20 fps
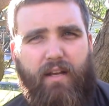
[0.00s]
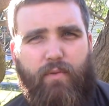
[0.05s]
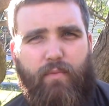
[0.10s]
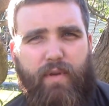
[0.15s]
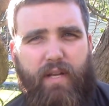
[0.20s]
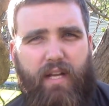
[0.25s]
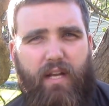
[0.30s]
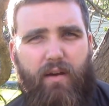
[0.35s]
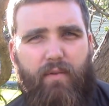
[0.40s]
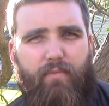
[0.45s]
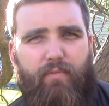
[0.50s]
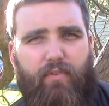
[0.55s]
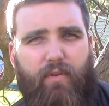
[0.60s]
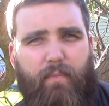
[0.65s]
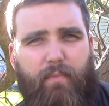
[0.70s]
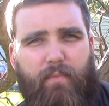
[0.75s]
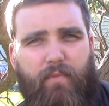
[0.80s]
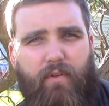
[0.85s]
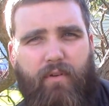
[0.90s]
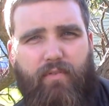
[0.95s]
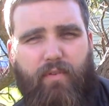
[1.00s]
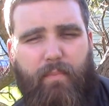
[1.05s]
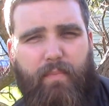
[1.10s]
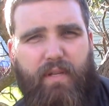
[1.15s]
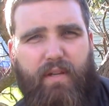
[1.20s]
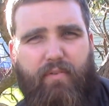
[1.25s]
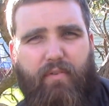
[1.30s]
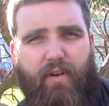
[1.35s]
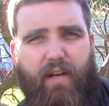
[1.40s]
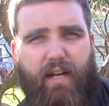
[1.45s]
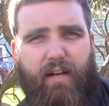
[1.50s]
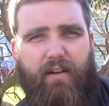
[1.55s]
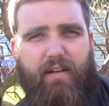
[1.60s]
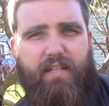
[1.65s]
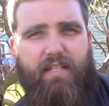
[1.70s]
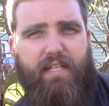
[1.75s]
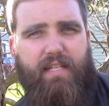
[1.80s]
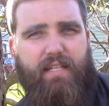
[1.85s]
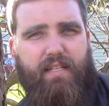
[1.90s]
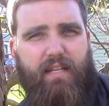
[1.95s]
we come from from different
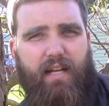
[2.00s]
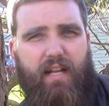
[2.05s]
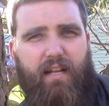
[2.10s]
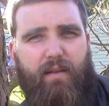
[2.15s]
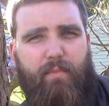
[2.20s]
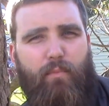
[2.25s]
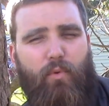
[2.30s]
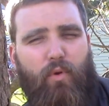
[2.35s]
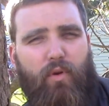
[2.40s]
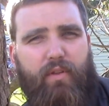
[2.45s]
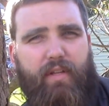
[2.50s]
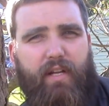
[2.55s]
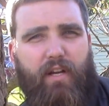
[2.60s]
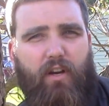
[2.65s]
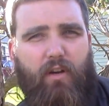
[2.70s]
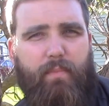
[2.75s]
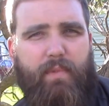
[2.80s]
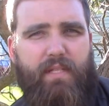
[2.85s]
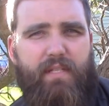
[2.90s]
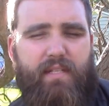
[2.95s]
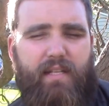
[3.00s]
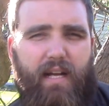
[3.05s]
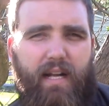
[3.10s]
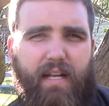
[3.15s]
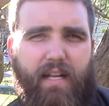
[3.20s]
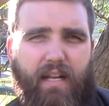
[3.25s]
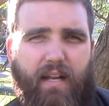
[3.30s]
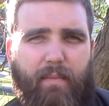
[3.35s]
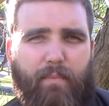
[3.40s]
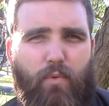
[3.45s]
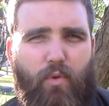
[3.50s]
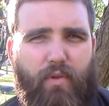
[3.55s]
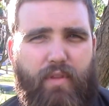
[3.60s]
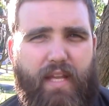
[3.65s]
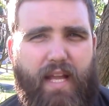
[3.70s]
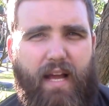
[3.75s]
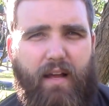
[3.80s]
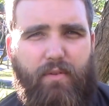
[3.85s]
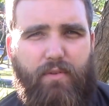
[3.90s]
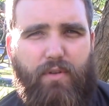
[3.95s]
areas he's kind of more on the urban side and I'm more
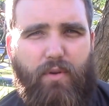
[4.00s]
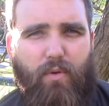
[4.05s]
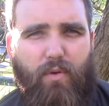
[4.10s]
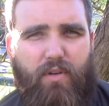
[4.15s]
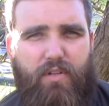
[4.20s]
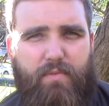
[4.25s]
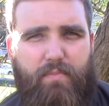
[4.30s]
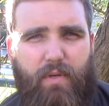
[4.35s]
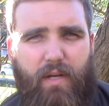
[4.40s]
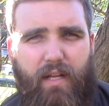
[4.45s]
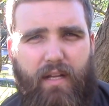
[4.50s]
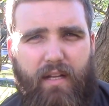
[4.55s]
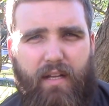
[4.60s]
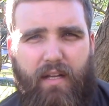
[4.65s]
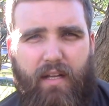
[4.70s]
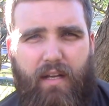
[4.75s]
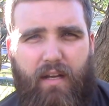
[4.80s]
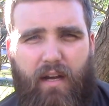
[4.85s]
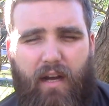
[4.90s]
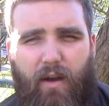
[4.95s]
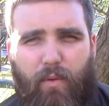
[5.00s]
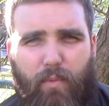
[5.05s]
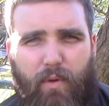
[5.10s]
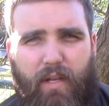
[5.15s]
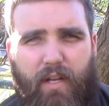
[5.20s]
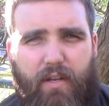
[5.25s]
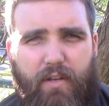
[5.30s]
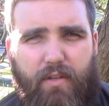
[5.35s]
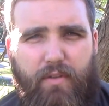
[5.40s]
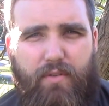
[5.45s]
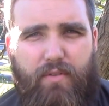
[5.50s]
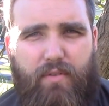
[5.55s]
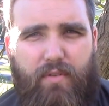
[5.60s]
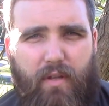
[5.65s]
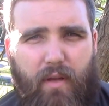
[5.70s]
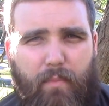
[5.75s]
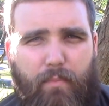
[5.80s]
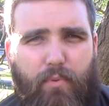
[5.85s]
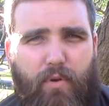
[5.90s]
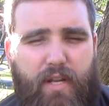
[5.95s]
the outdoors but uh, we're gonna do
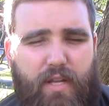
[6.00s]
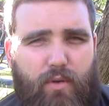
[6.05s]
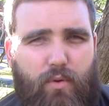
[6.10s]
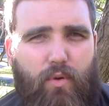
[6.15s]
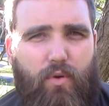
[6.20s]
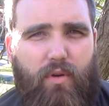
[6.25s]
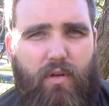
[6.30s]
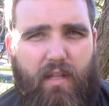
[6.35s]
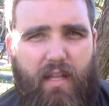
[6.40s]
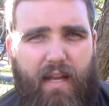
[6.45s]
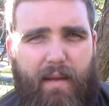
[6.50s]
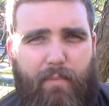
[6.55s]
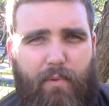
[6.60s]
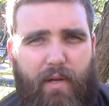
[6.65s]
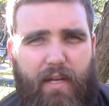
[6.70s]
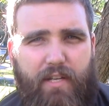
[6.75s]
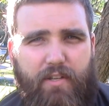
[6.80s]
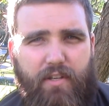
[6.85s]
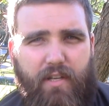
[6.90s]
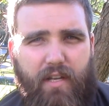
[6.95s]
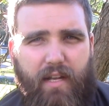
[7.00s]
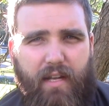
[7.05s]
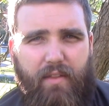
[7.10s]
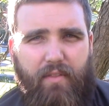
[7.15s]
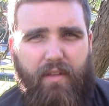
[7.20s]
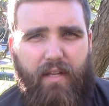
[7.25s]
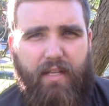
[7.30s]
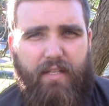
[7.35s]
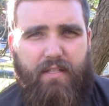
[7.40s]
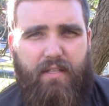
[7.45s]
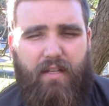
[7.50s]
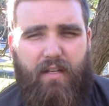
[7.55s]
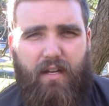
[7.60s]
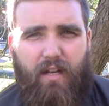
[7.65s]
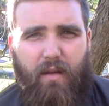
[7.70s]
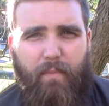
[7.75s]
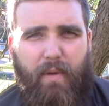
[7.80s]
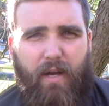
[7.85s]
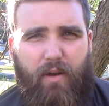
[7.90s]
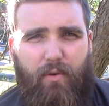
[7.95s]
a pretty cool collaboration and I think it's gonna
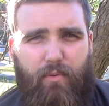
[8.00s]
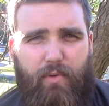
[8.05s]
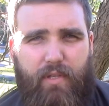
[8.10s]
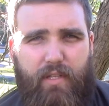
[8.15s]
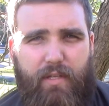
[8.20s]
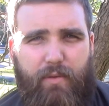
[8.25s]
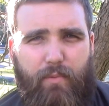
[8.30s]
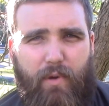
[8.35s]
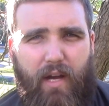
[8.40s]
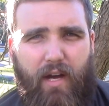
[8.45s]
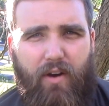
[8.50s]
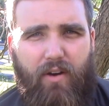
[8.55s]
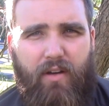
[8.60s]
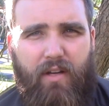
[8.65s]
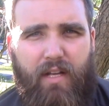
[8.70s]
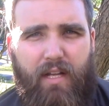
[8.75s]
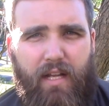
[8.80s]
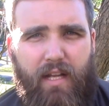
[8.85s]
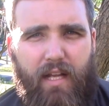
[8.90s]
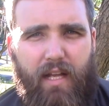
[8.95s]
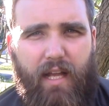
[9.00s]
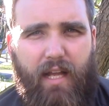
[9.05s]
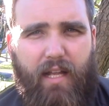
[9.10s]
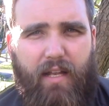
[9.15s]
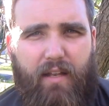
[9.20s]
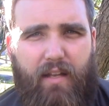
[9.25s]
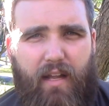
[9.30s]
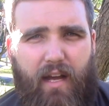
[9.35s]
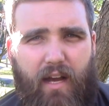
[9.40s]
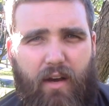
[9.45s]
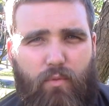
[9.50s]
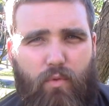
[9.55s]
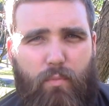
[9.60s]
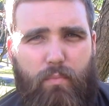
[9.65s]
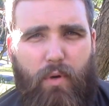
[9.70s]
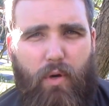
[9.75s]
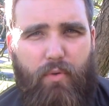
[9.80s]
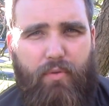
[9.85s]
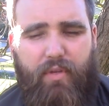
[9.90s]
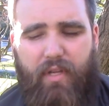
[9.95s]
come out really well and uh, we'll
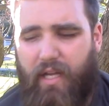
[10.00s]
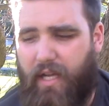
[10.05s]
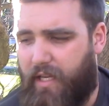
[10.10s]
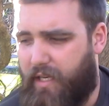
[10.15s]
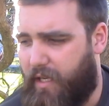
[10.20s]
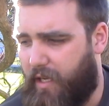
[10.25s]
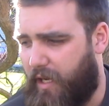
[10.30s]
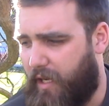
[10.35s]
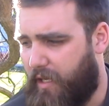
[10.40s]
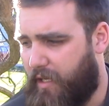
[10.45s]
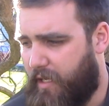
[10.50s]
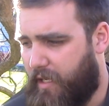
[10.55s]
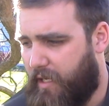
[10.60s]
both kind of